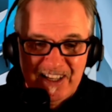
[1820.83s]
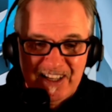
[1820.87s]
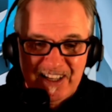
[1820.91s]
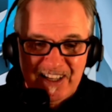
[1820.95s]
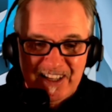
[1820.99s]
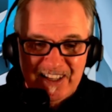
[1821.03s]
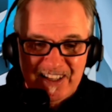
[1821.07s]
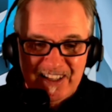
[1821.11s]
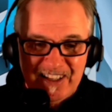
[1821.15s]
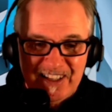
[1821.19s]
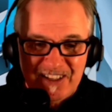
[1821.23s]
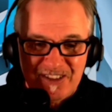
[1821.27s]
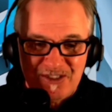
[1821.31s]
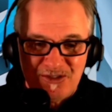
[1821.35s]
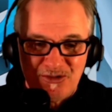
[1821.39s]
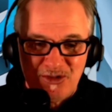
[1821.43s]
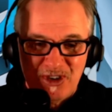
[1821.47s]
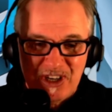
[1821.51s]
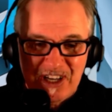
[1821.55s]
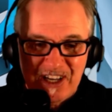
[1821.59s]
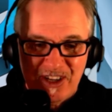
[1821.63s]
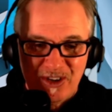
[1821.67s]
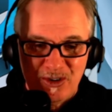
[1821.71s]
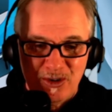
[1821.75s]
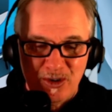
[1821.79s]
It's
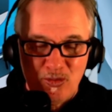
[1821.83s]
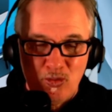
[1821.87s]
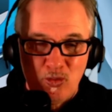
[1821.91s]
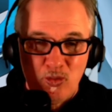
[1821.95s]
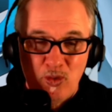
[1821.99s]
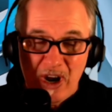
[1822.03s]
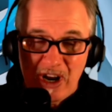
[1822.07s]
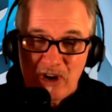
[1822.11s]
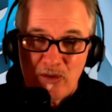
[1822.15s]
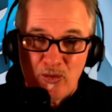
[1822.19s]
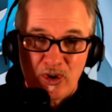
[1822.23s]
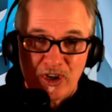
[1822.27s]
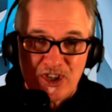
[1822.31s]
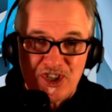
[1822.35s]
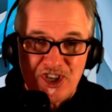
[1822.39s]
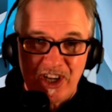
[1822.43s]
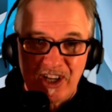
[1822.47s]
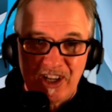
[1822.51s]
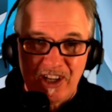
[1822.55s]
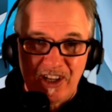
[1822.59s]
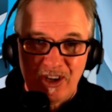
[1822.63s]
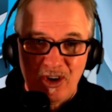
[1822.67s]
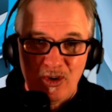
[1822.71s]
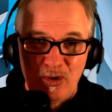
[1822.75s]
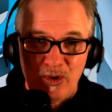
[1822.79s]
really good, well worth
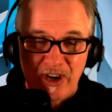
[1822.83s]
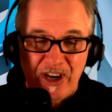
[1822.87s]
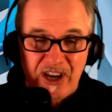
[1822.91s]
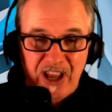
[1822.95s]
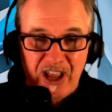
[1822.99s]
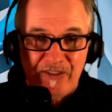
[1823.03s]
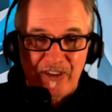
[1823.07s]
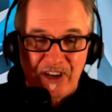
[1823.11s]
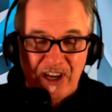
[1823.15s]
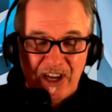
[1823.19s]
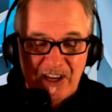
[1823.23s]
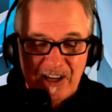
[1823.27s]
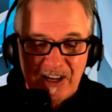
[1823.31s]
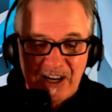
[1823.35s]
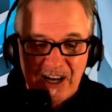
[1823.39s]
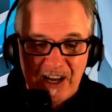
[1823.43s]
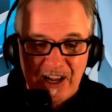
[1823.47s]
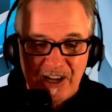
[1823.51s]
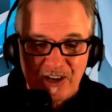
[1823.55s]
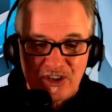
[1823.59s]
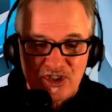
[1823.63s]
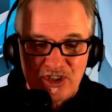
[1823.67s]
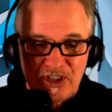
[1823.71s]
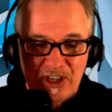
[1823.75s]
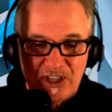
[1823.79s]
checking out and having in the
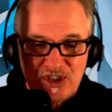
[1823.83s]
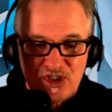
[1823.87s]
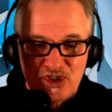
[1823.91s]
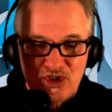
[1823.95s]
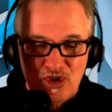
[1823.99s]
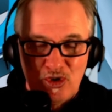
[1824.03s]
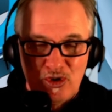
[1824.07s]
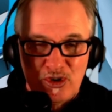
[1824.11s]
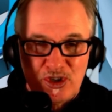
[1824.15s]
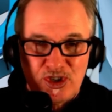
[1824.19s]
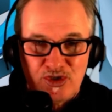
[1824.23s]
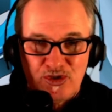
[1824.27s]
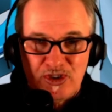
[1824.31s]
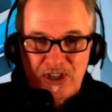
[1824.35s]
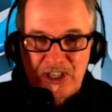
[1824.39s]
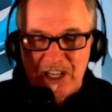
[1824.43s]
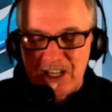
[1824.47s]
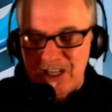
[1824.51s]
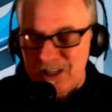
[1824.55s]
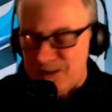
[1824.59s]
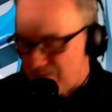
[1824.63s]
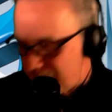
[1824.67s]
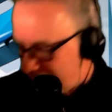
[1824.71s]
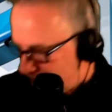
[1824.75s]
collection. That's Jaws 3D.